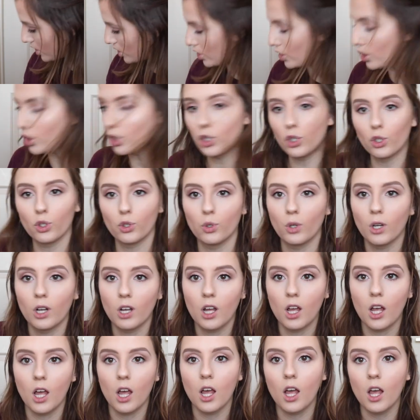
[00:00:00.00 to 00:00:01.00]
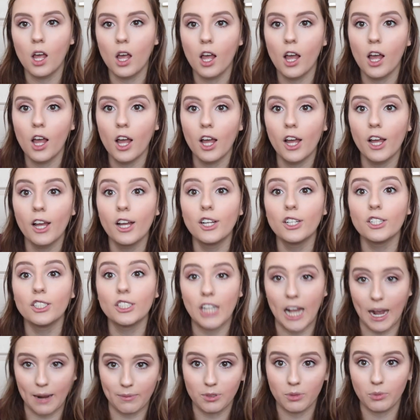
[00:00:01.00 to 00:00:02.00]
to
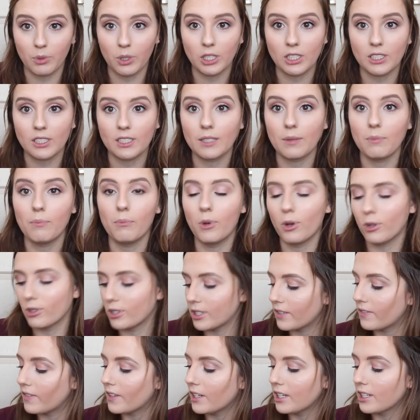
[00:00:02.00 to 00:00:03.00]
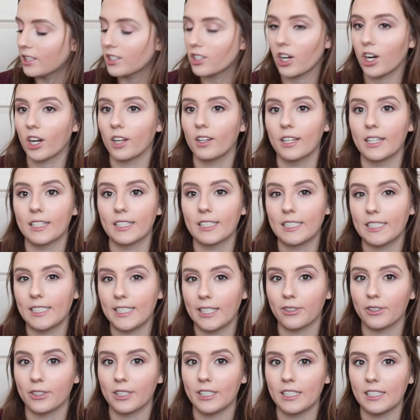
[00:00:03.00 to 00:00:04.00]
chapter books. Most of these are like
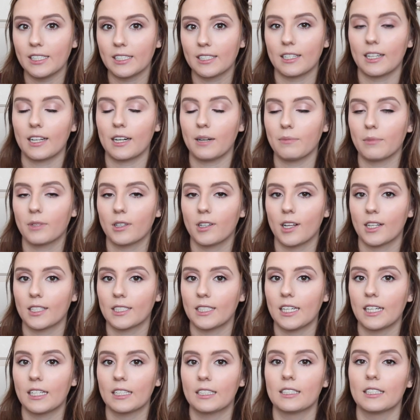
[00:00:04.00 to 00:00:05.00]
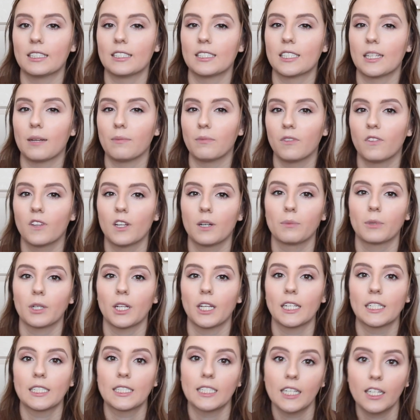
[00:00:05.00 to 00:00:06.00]
series that I'm collecting, and then some of them are
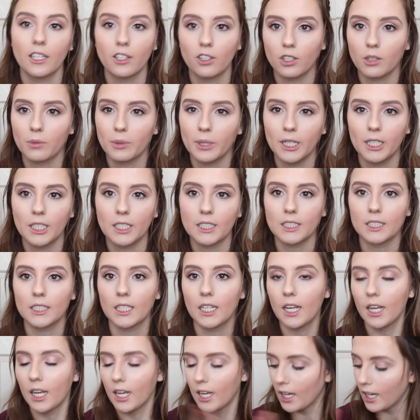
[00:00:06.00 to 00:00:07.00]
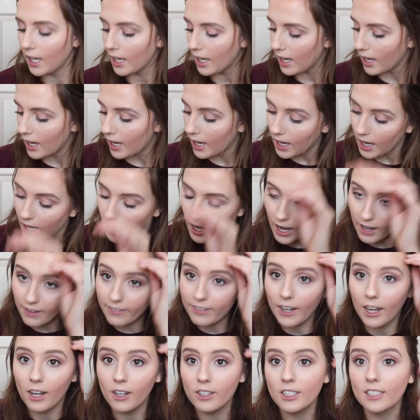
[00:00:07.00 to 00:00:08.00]
like singular books. I
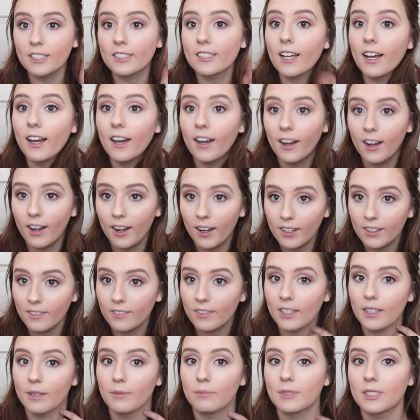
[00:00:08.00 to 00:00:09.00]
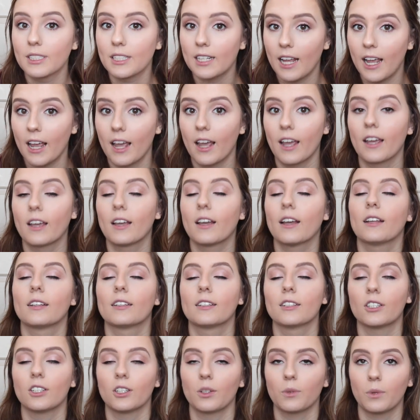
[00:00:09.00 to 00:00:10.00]
found a ton of them today
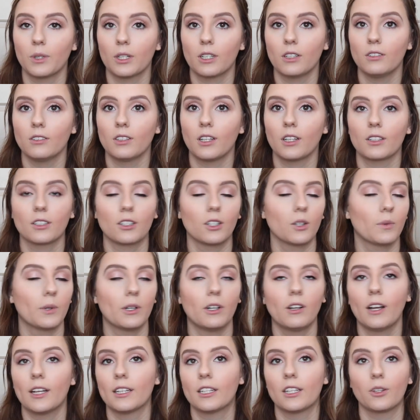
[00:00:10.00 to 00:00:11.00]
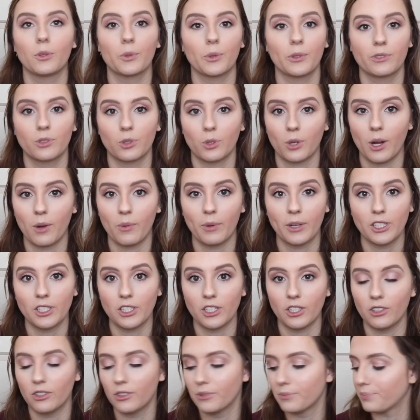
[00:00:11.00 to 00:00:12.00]
at the at the thrift store I went
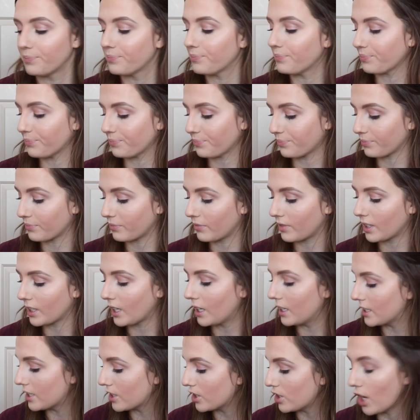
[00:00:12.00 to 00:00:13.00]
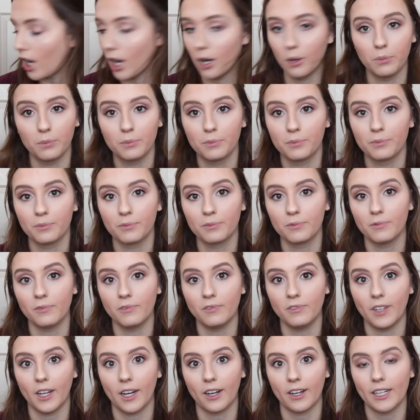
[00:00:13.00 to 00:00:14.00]
to. So,
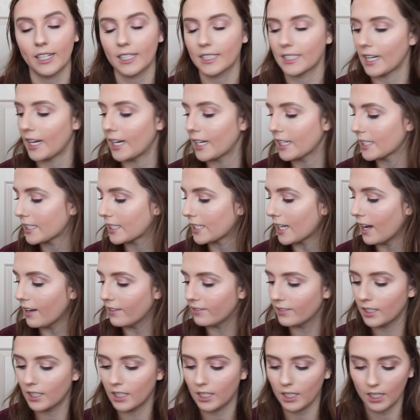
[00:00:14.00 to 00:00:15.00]
very exciting stuff.